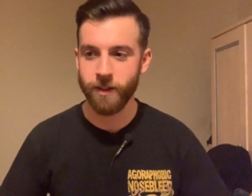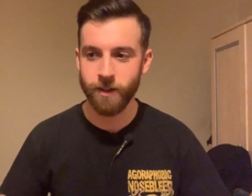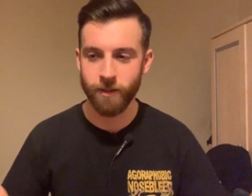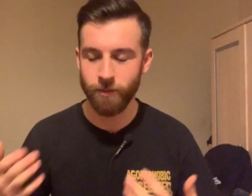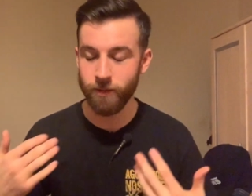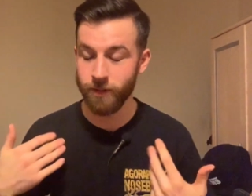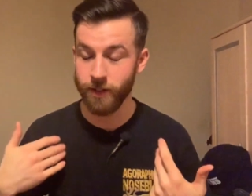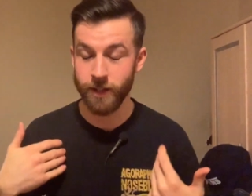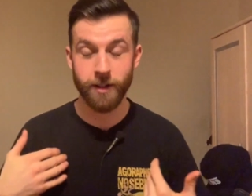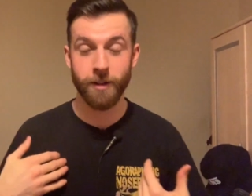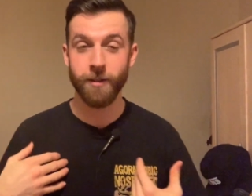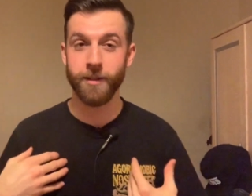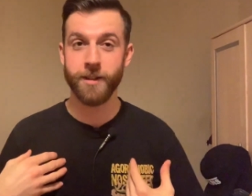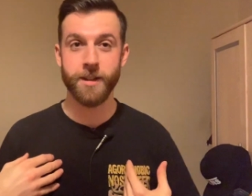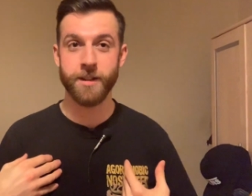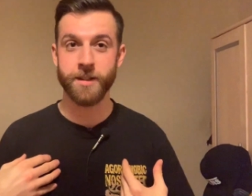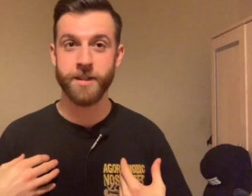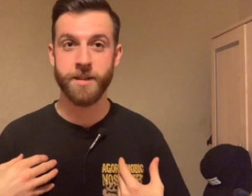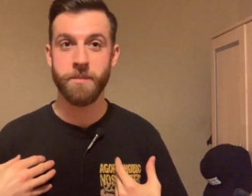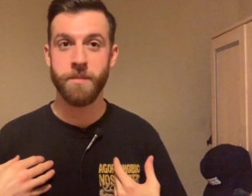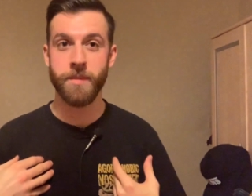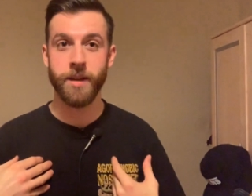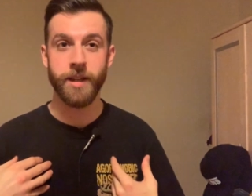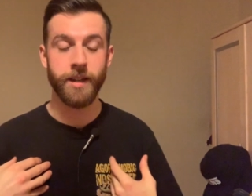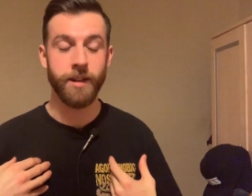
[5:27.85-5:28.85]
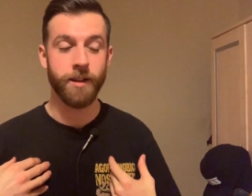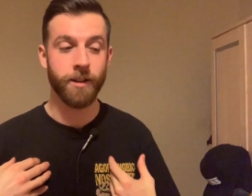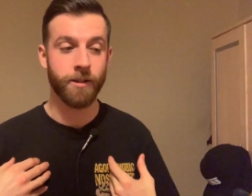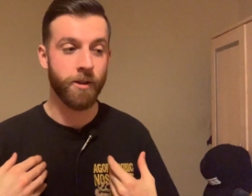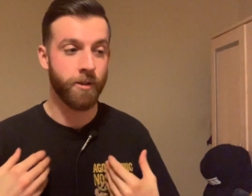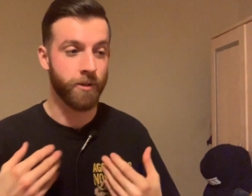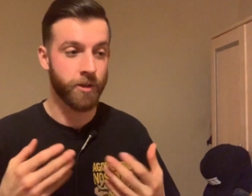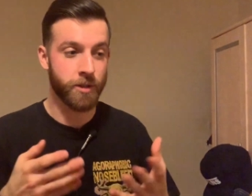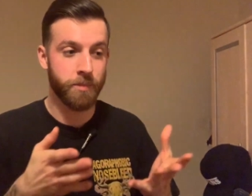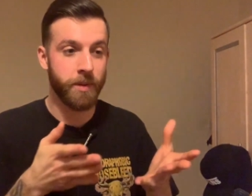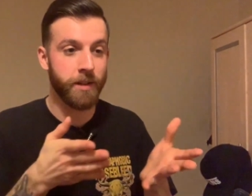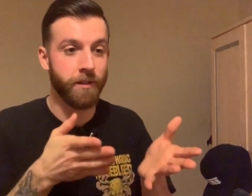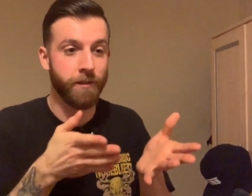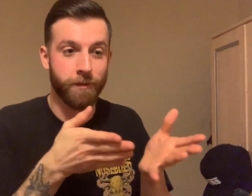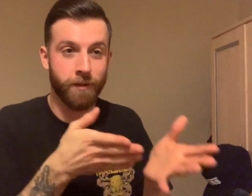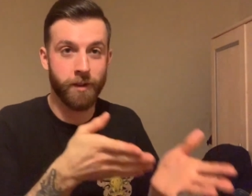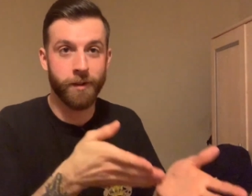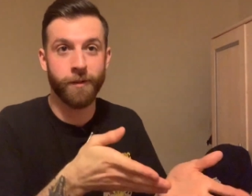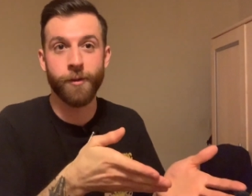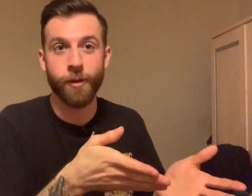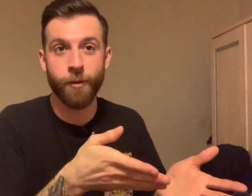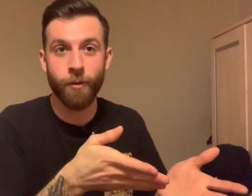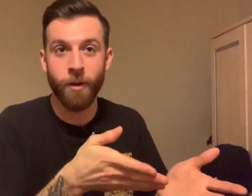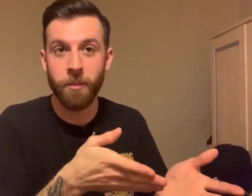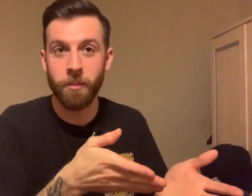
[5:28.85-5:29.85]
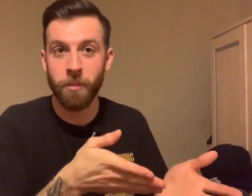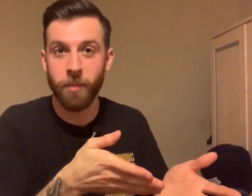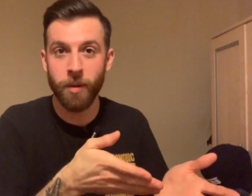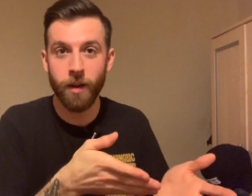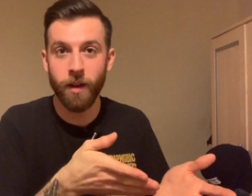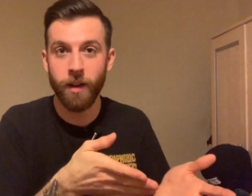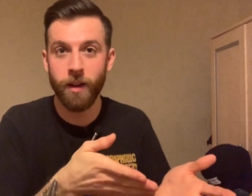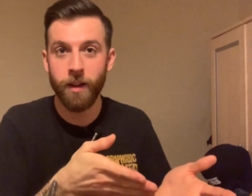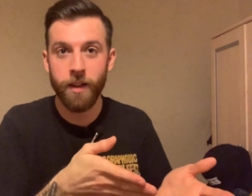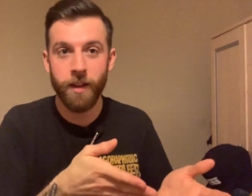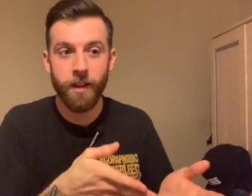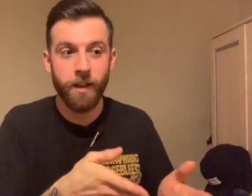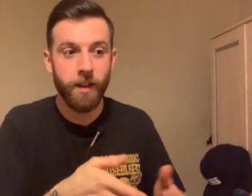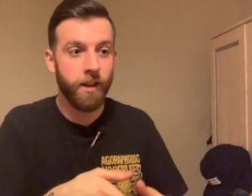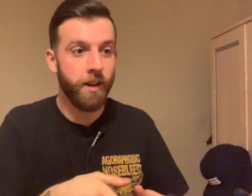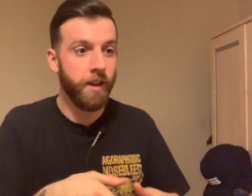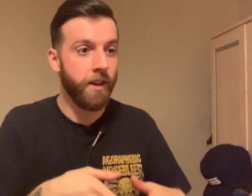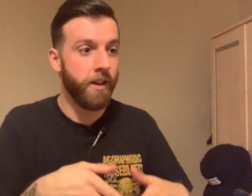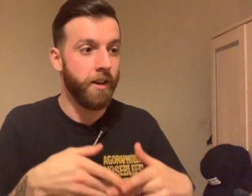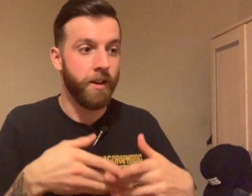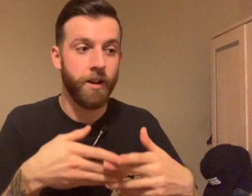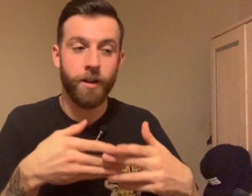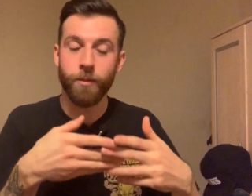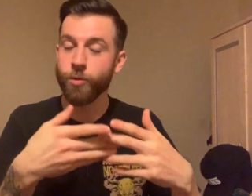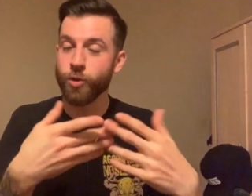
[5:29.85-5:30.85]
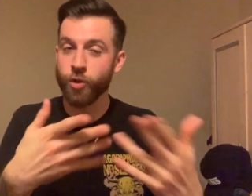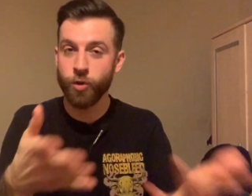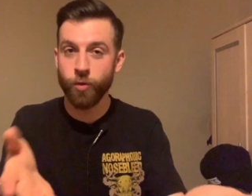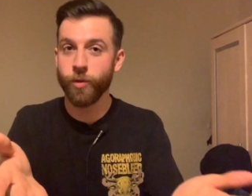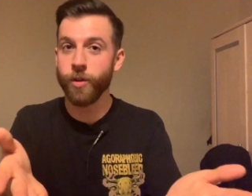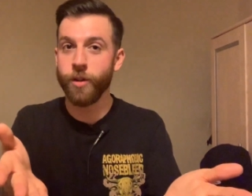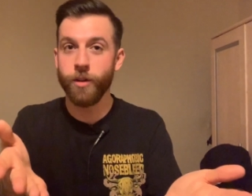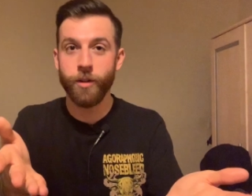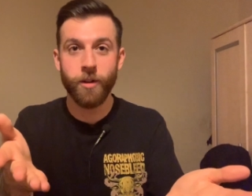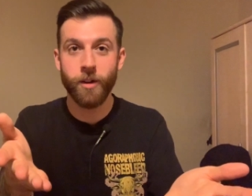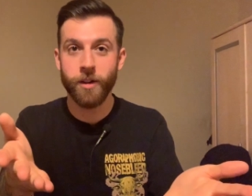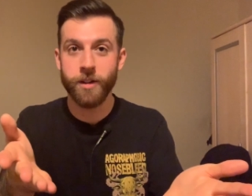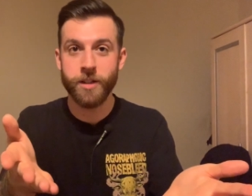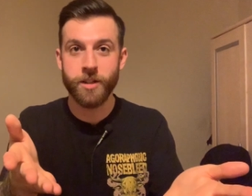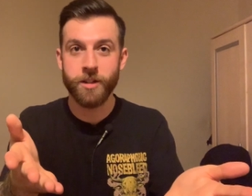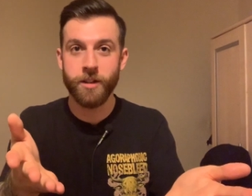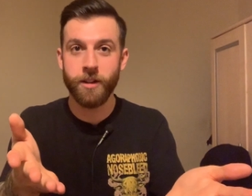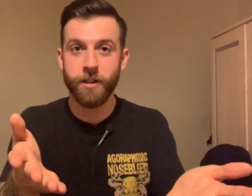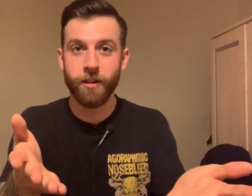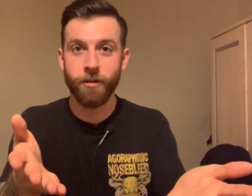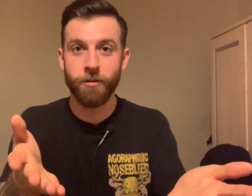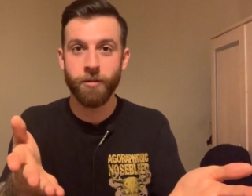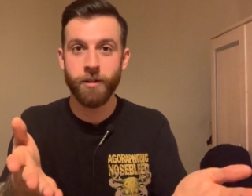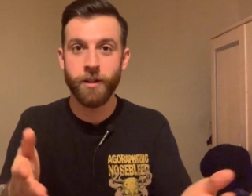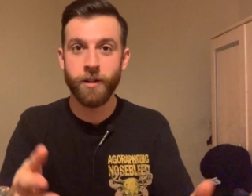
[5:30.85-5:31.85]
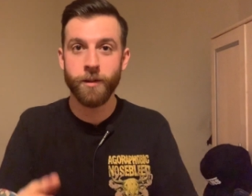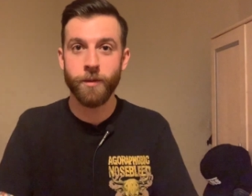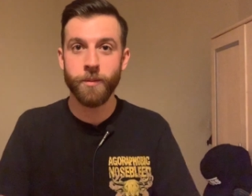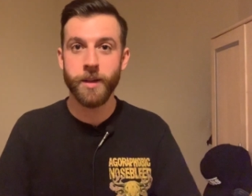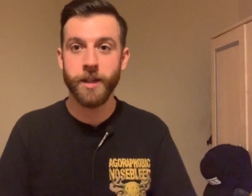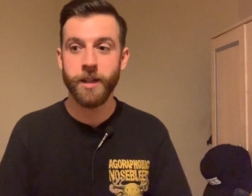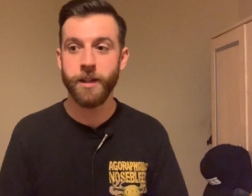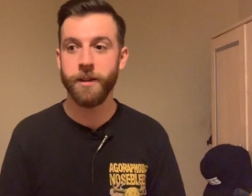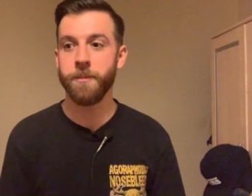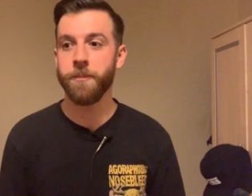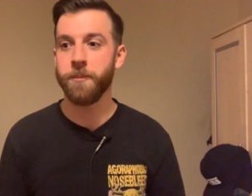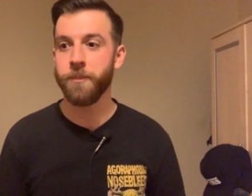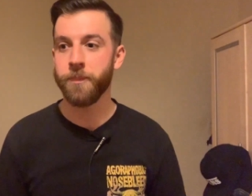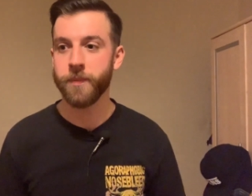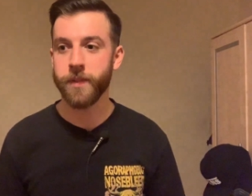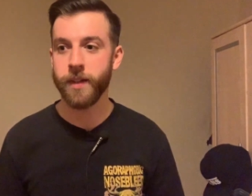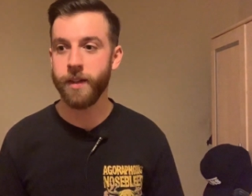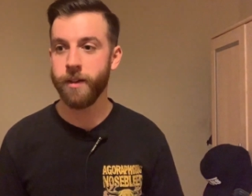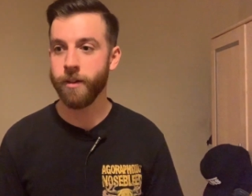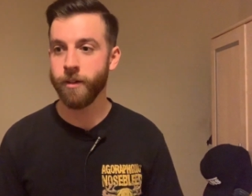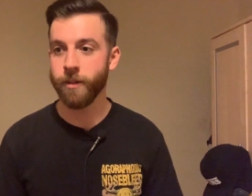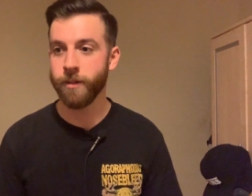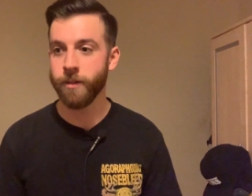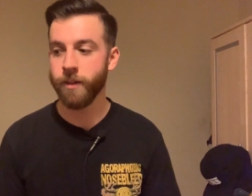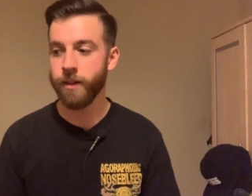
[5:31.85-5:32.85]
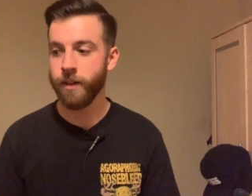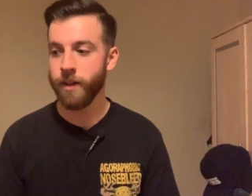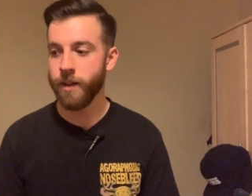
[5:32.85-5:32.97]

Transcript: I know it does in me. I can't speak for everyone, but I'm sure you guys can agree with me. You know,